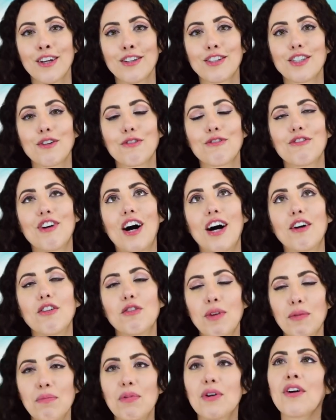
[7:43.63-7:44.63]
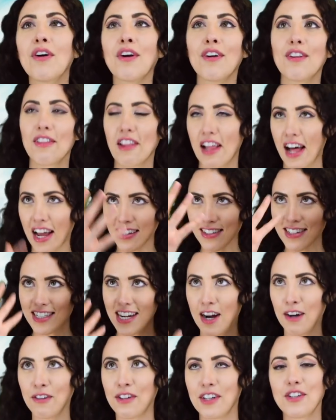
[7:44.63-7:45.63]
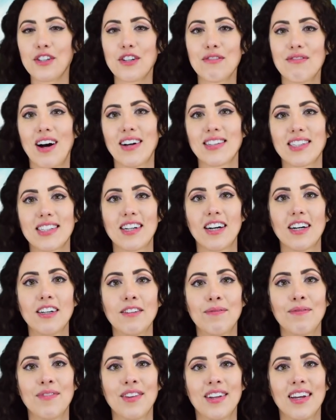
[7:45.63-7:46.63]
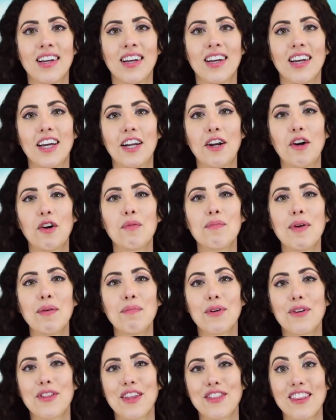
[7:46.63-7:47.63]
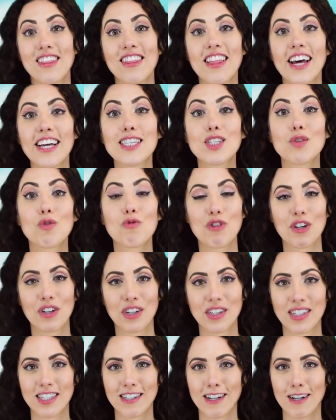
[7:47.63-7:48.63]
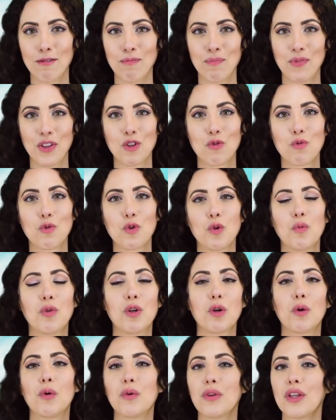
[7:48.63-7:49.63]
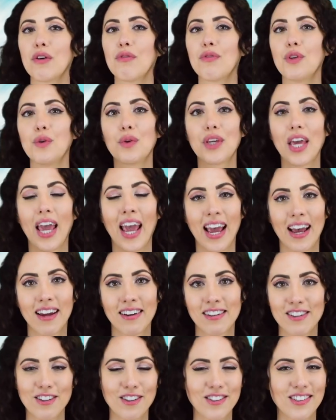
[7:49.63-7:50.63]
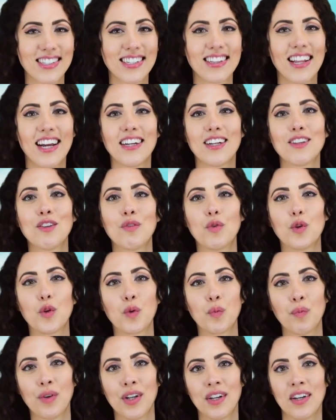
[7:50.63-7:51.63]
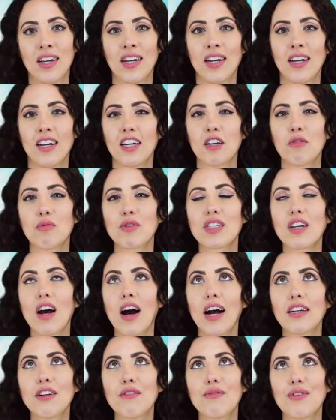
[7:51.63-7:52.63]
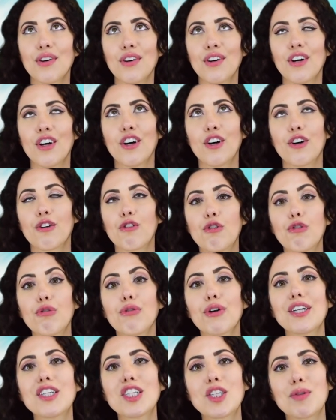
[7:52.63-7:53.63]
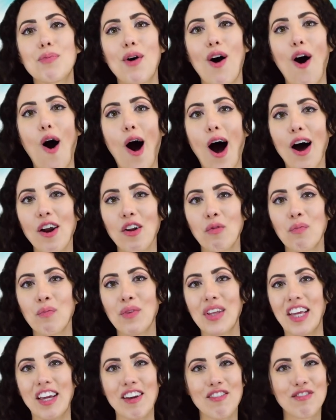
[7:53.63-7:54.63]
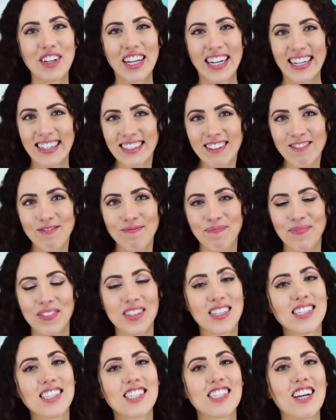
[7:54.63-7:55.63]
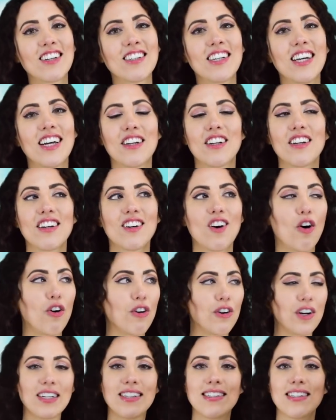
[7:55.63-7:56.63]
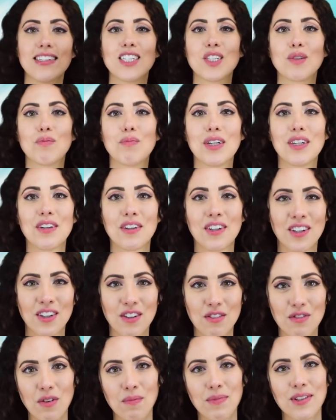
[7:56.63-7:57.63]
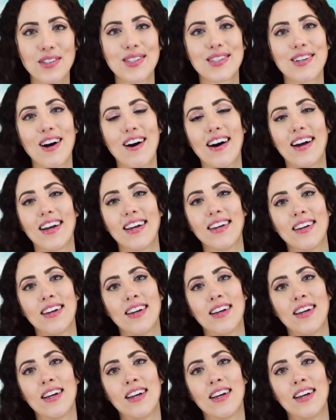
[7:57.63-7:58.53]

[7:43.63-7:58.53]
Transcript: So I remember lying down in Shavasana, and I remember that the lights were very dim in the room. There were only a few candles lighting the room, and it was kind of a crisp autumn evening, and the sun had already disappeared from the sky.